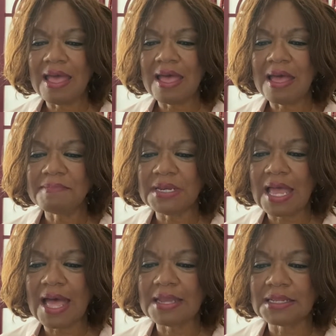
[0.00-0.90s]
am
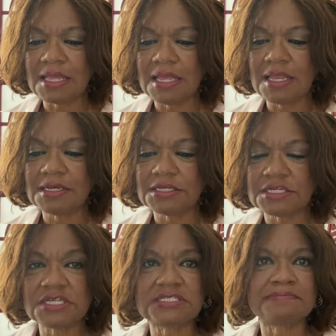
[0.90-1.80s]
not in
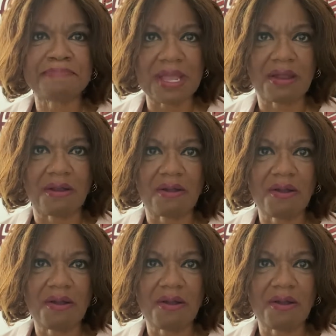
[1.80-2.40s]
despair.